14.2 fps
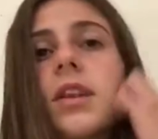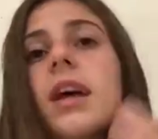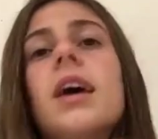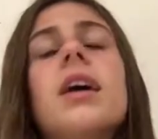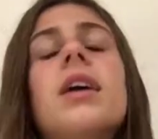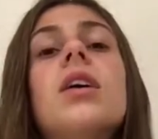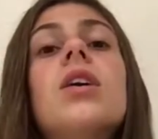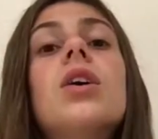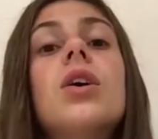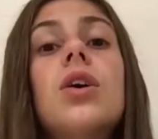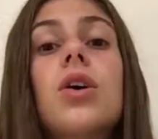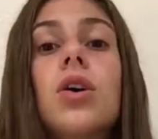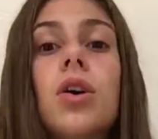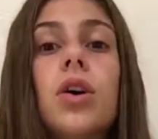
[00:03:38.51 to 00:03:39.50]
like
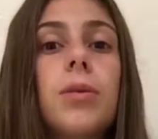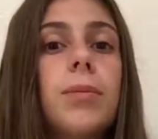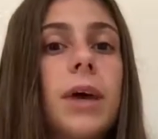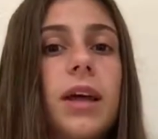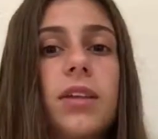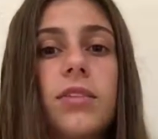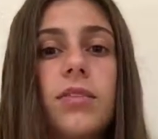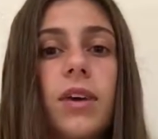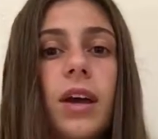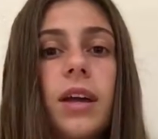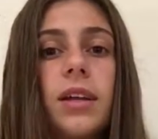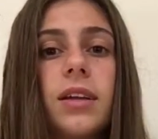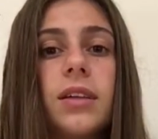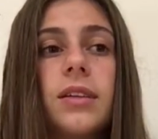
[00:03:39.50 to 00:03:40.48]
her best
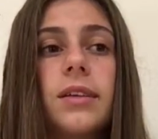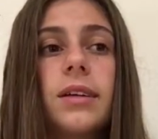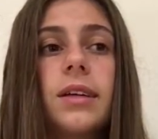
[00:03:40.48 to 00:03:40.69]
friend.